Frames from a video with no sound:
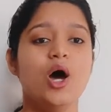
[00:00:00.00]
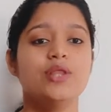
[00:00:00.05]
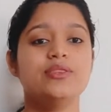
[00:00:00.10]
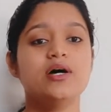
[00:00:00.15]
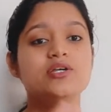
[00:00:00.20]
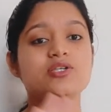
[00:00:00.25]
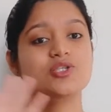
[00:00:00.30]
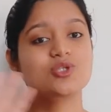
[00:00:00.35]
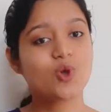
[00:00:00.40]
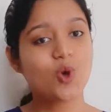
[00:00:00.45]

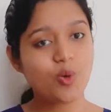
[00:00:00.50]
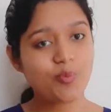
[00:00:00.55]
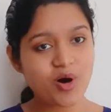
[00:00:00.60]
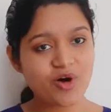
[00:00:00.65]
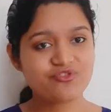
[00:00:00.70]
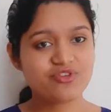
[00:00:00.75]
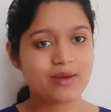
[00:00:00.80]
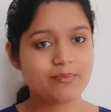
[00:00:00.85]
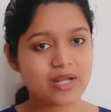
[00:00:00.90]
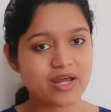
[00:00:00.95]
the scope
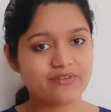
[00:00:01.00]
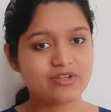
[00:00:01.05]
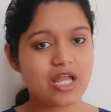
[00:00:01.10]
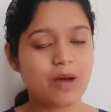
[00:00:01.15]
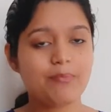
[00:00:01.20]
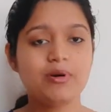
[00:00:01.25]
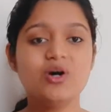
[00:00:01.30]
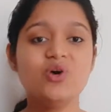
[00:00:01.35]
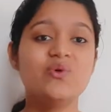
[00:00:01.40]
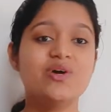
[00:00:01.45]
of web
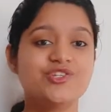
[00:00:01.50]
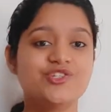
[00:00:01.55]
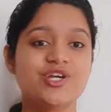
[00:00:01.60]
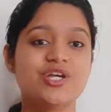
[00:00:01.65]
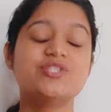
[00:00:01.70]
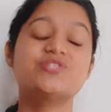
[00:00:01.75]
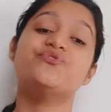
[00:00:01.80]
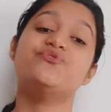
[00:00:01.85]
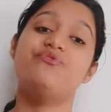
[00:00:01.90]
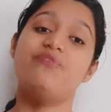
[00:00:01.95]
developer, which
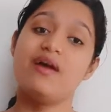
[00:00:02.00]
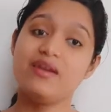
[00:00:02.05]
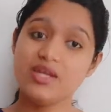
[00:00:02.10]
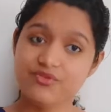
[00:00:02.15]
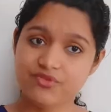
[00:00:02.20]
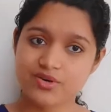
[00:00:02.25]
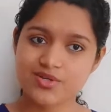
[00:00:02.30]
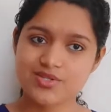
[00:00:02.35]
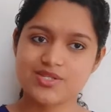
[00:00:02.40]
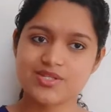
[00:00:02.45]
is very
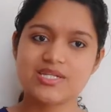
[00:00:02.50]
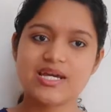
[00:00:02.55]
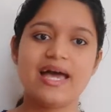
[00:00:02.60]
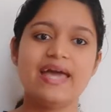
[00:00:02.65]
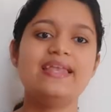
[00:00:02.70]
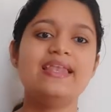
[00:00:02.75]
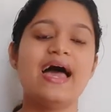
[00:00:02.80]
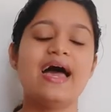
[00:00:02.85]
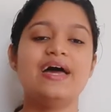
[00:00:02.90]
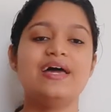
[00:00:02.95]

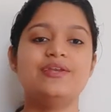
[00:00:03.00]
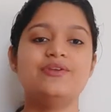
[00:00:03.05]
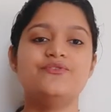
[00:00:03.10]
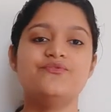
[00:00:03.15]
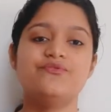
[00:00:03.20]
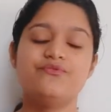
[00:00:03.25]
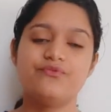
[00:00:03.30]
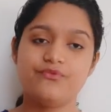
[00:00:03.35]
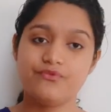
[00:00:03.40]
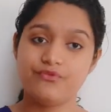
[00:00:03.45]
versatile
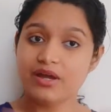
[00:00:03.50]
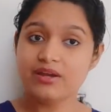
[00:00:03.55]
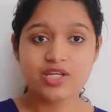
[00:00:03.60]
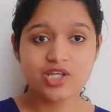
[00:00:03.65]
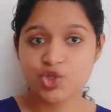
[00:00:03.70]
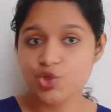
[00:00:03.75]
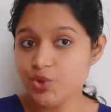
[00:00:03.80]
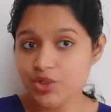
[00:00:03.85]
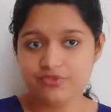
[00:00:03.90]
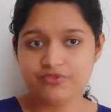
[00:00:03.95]
and very
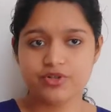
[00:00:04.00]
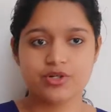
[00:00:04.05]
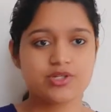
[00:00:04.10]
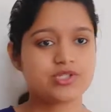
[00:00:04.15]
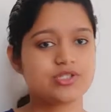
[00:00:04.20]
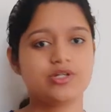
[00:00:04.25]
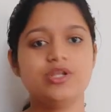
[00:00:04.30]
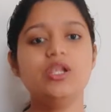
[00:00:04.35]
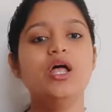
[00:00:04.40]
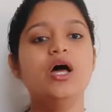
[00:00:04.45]

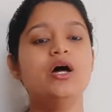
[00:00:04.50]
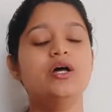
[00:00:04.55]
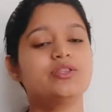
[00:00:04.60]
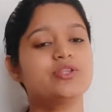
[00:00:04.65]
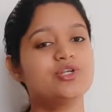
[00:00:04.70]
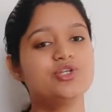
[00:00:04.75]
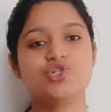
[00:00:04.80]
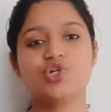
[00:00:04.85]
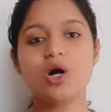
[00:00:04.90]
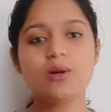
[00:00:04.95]
universal.
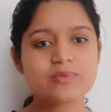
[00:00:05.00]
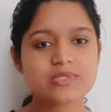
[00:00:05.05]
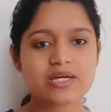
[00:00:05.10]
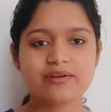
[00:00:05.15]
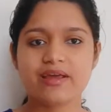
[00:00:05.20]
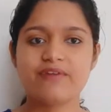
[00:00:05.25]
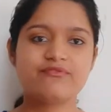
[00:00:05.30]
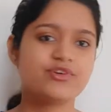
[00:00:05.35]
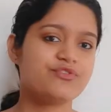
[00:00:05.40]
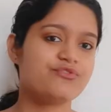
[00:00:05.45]
The jobs are
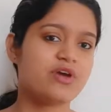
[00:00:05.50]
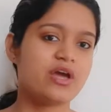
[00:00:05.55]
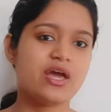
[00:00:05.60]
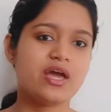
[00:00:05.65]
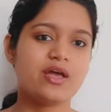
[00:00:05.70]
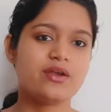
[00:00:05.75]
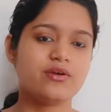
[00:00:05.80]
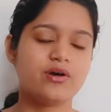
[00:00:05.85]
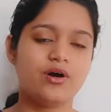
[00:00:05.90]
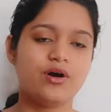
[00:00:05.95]

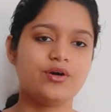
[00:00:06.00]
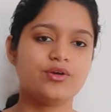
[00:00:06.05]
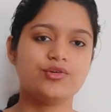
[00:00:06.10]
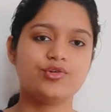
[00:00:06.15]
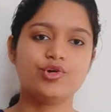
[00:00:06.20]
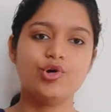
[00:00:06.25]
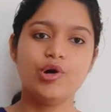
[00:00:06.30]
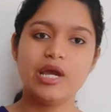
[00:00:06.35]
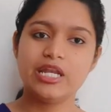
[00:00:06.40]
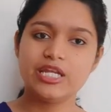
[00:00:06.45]
everywhere, you
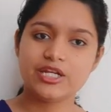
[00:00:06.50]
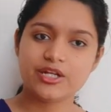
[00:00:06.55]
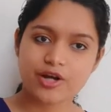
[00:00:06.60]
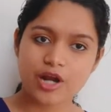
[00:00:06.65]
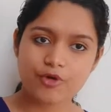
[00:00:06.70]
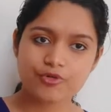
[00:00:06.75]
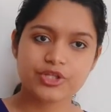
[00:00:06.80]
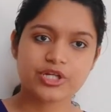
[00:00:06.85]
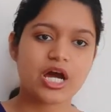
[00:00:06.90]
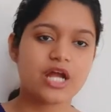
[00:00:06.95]
know, in and
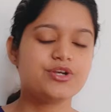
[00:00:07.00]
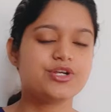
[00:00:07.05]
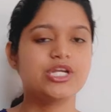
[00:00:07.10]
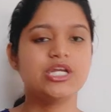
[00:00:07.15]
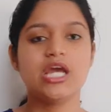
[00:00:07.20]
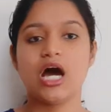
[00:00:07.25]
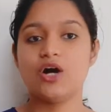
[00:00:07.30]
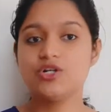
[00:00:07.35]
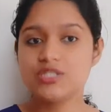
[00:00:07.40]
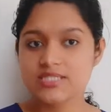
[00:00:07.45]
around the
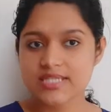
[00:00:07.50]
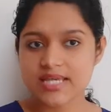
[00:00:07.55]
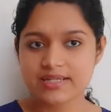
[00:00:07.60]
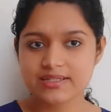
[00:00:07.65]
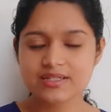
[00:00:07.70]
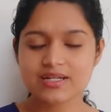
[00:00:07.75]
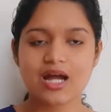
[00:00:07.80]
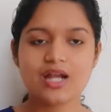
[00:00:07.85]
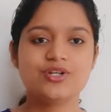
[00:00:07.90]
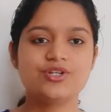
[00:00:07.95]
country, outside
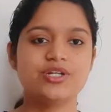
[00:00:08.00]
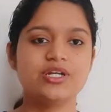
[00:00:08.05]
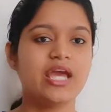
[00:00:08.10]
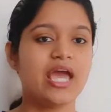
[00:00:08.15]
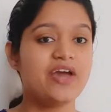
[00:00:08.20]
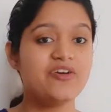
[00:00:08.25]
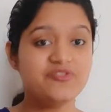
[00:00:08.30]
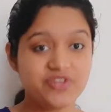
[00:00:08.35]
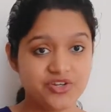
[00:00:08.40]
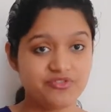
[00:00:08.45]
the country,
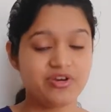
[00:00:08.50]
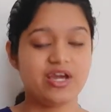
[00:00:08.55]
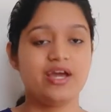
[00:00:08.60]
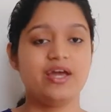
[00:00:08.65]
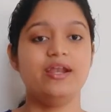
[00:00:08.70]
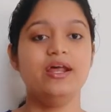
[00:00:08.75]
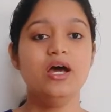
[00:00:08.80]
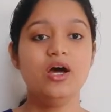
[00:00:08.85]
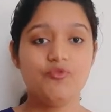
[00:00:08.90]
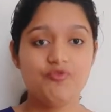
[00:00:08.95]
everywhere.